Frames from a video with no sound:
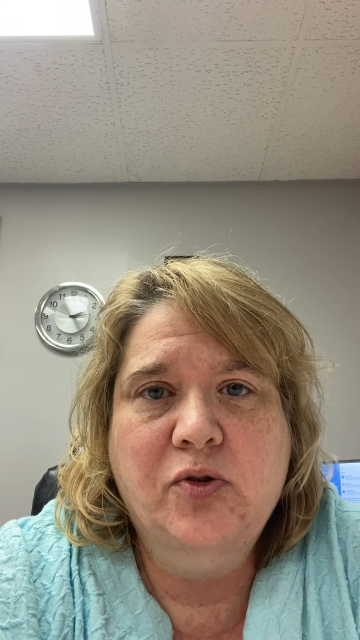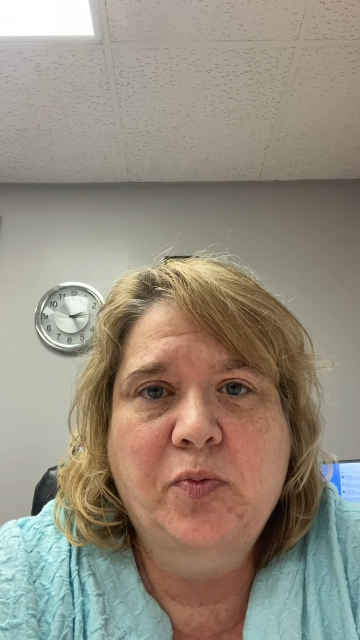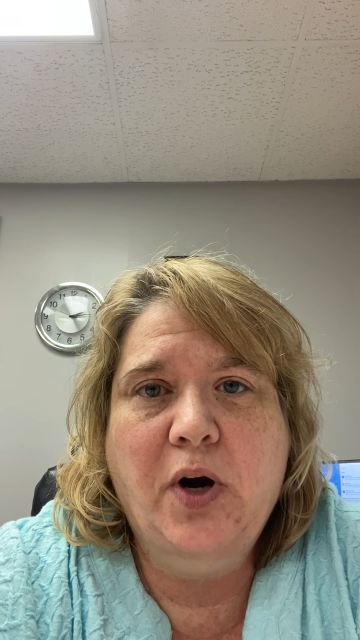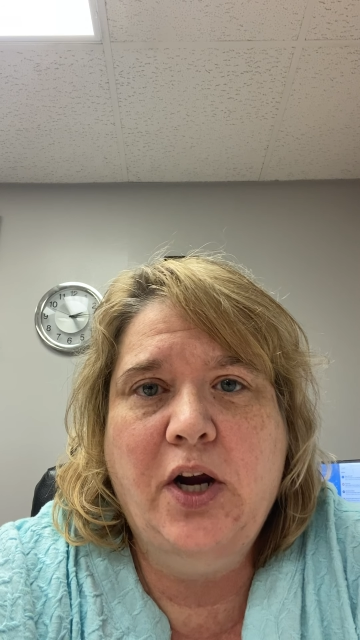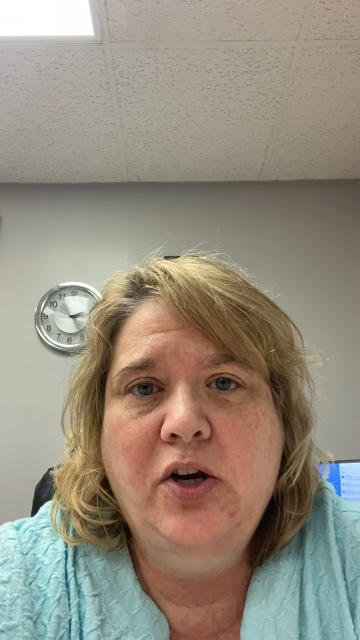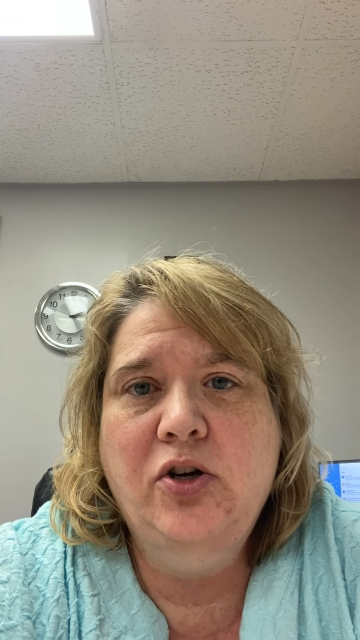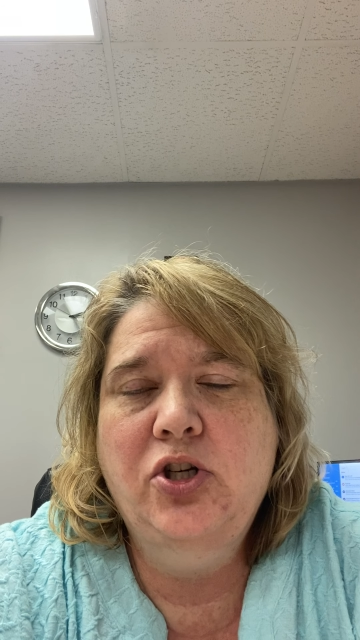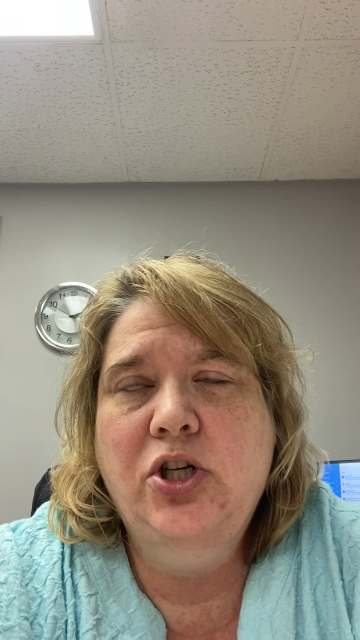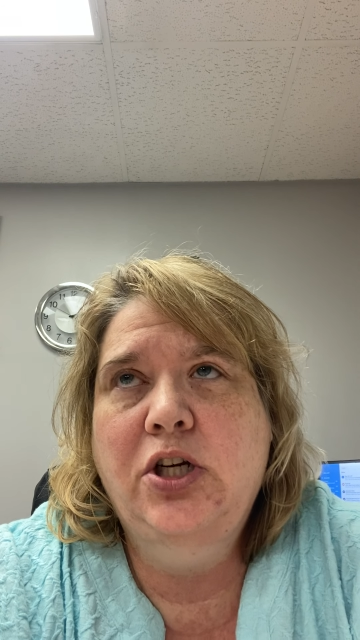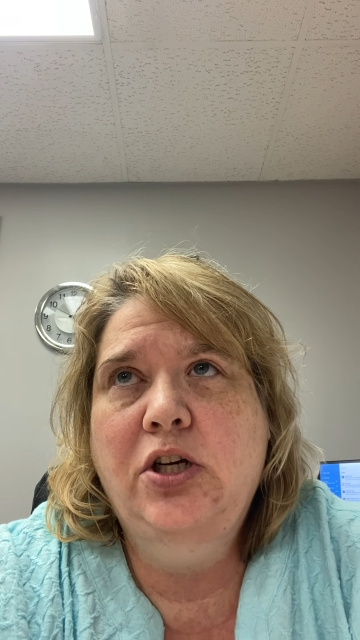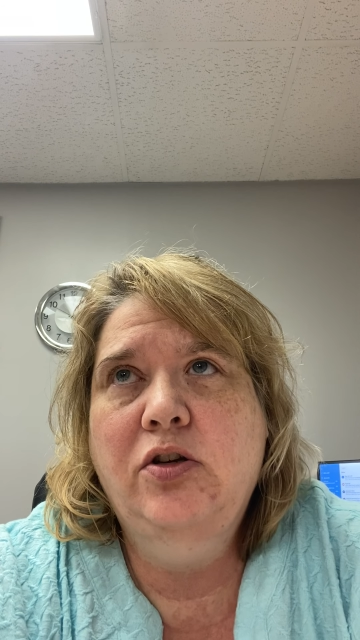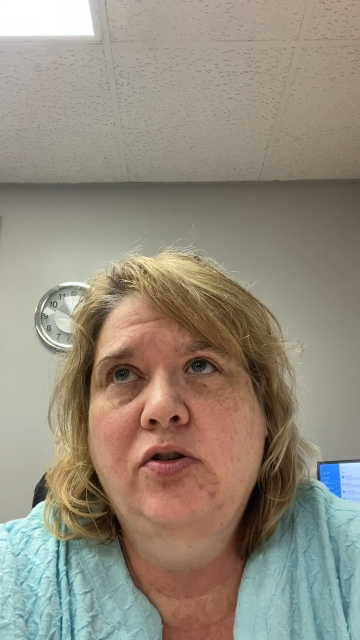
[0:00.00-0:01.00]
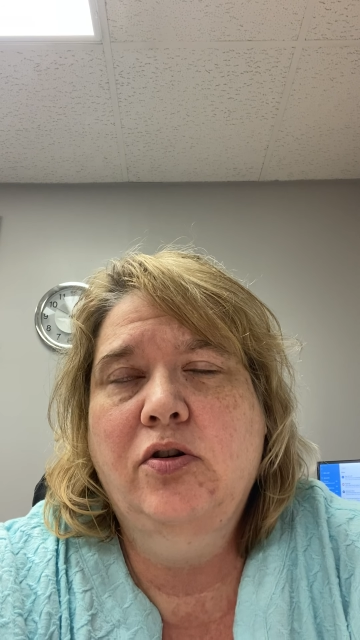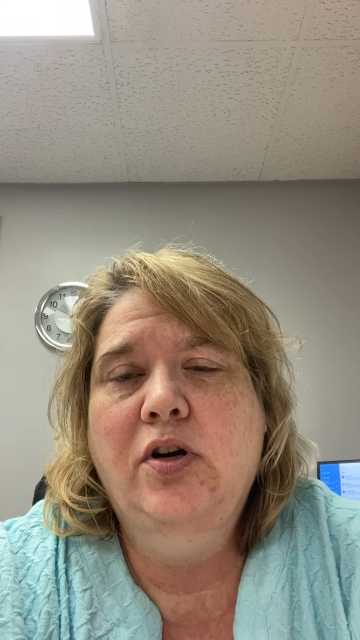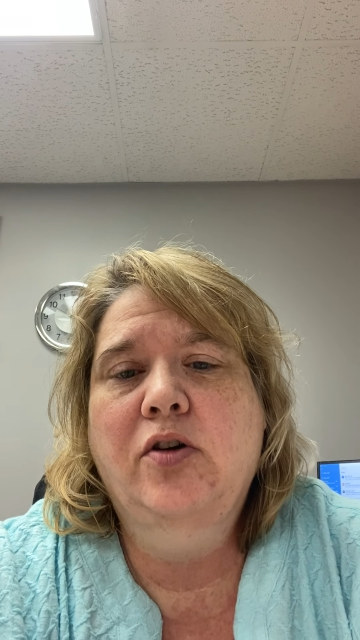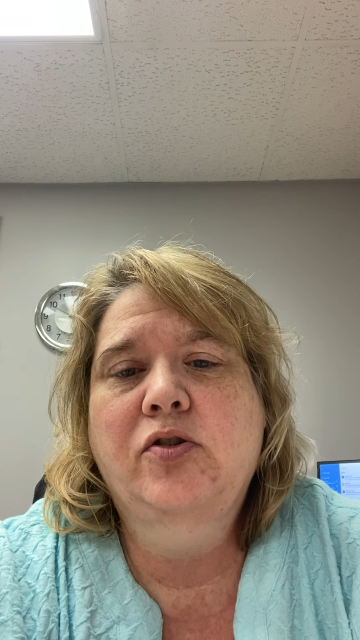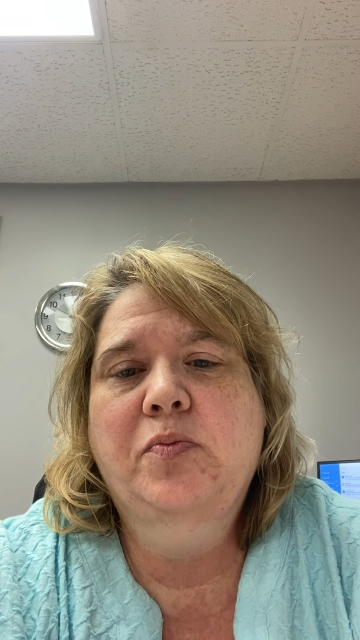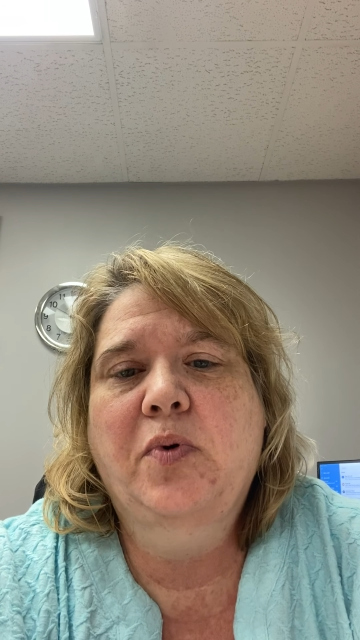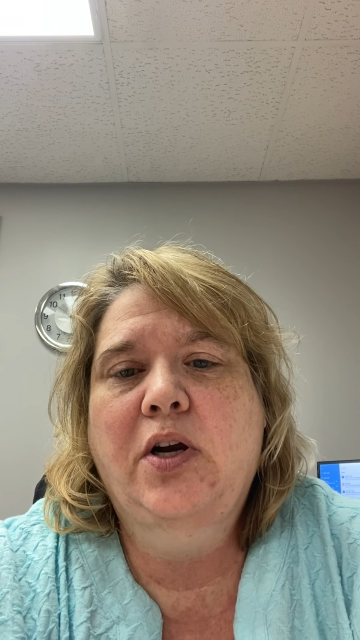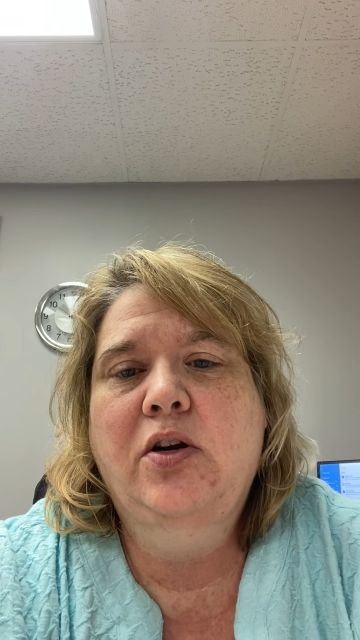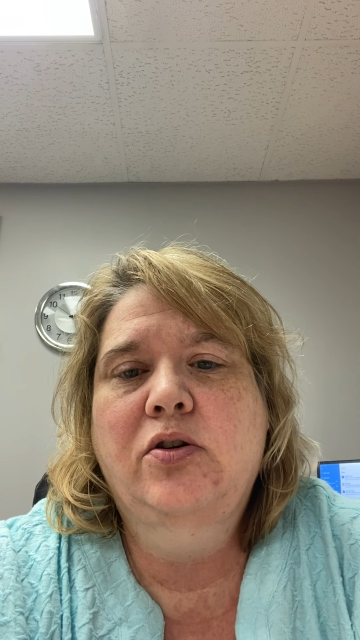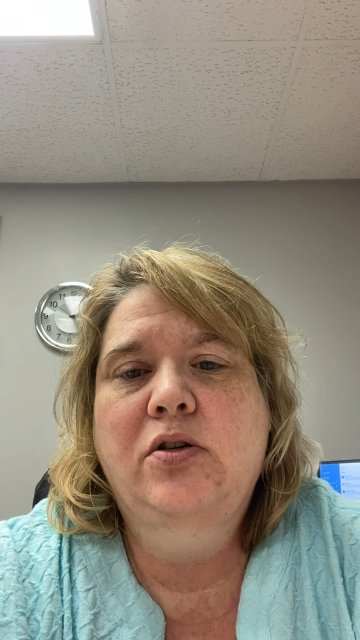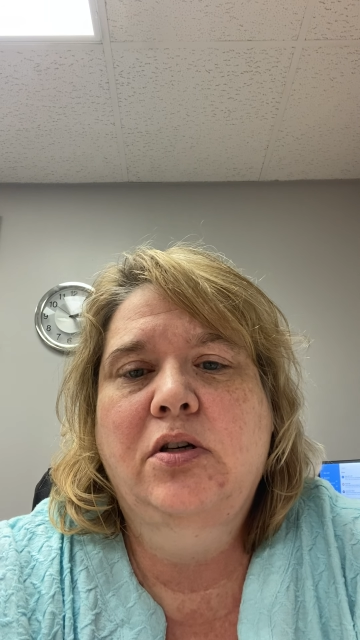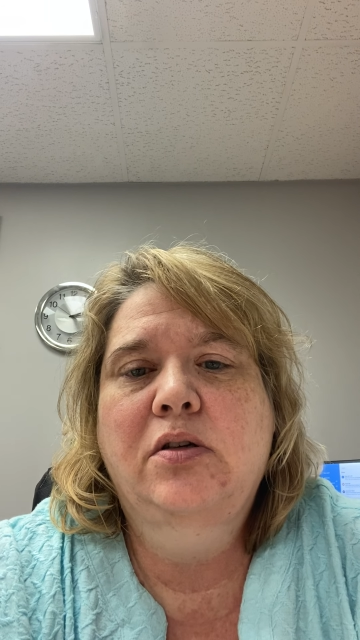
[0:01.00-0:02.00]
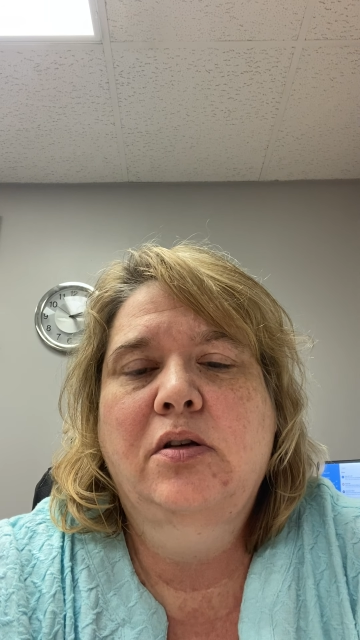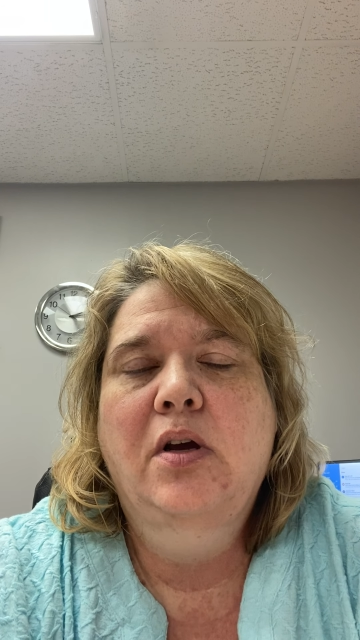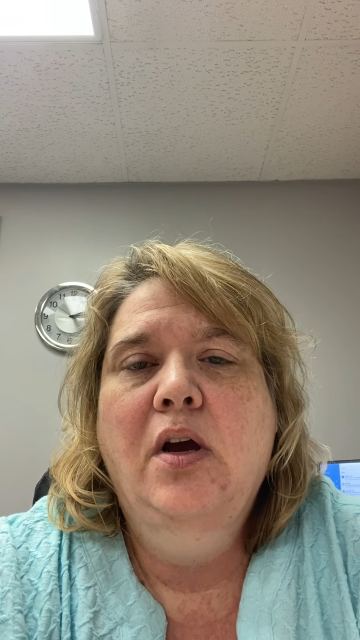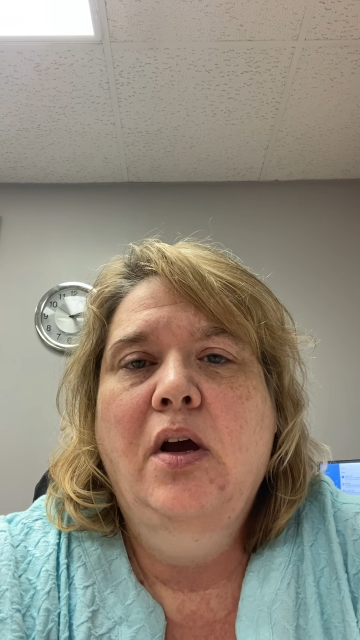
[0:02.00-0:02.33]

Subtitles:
spray your shoes or don't spray your shoes.